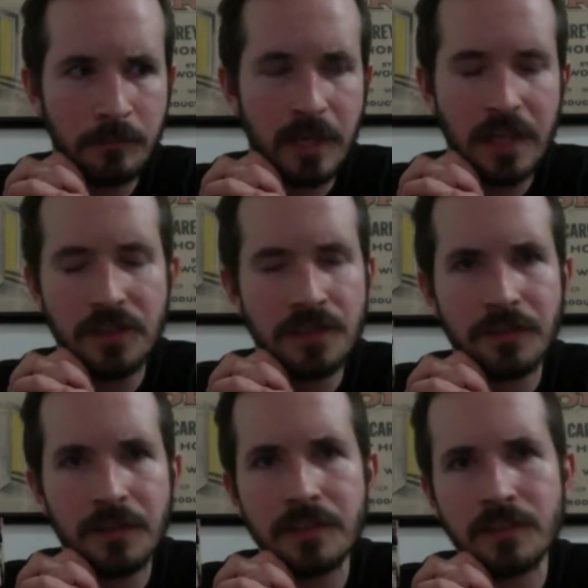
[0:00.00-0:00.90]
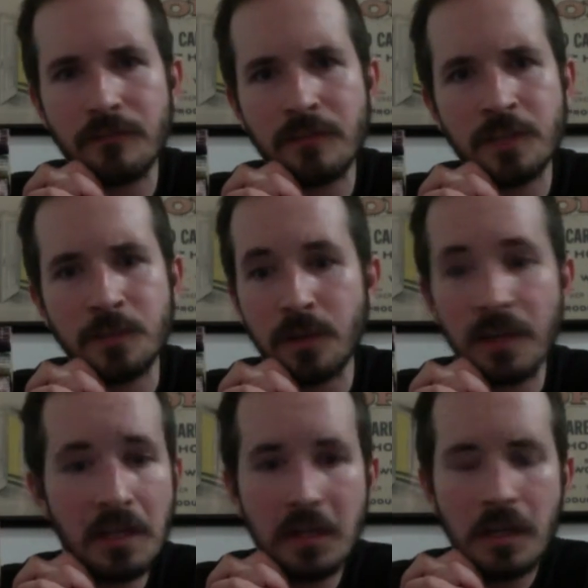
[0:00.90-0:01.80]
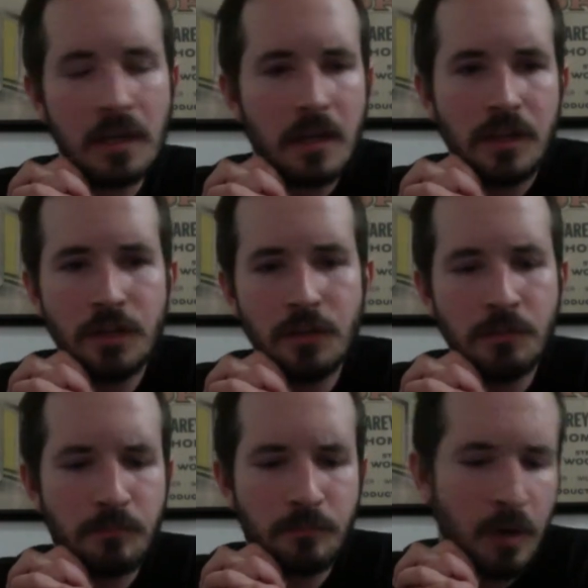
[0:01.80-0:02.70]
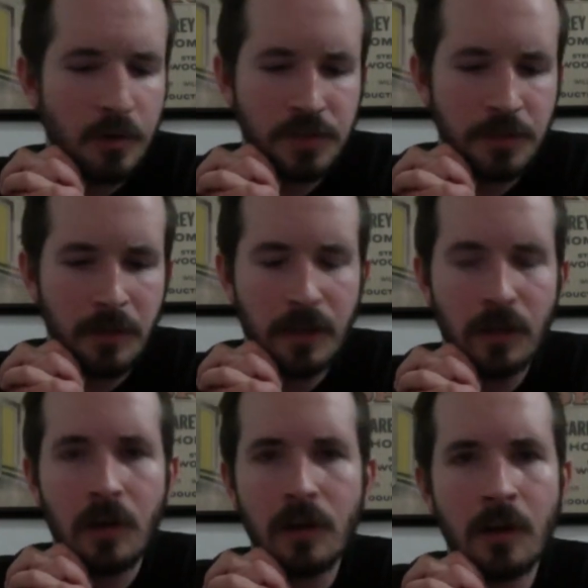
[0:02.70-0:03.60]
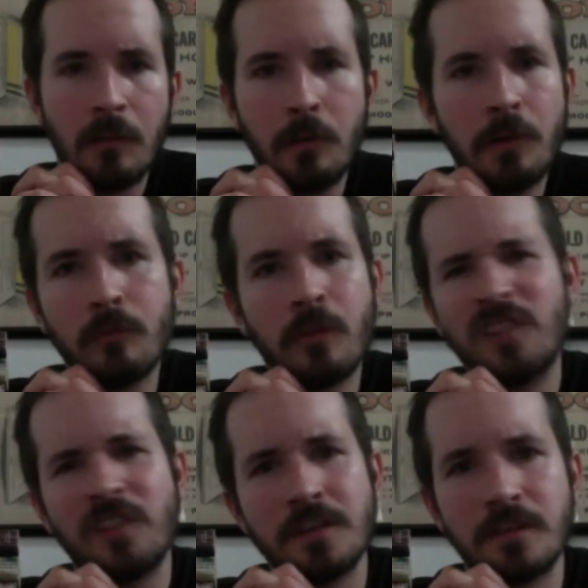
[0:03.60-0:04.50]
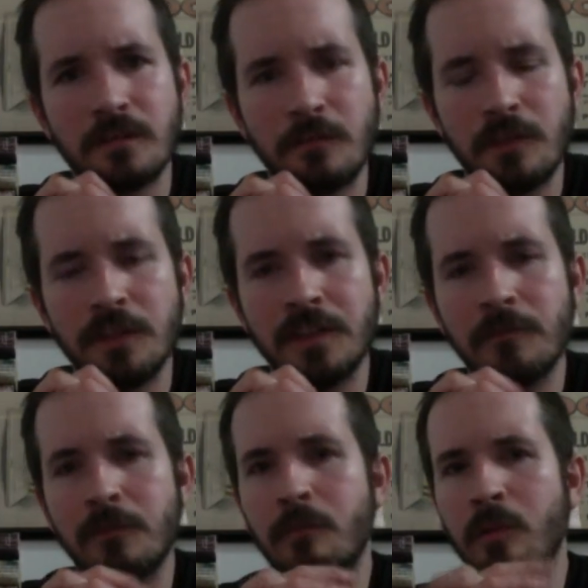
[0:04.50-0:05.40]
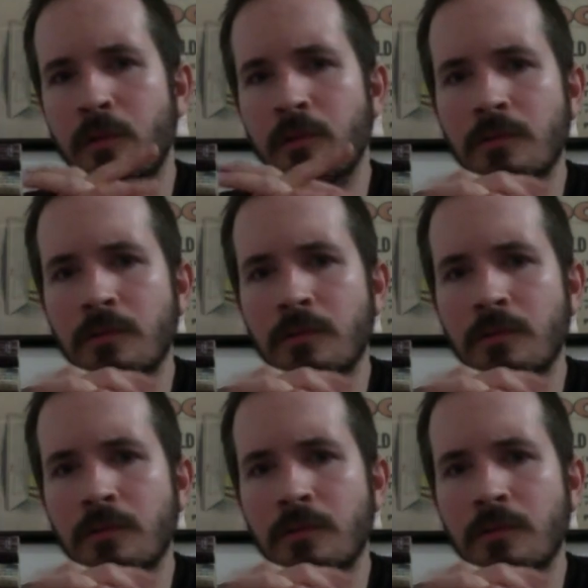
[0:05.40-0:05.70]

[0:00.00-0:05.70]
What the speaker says: pages and things on Facebook. You post something about Longarm, nobody would want to touch it with a 10-foot pole.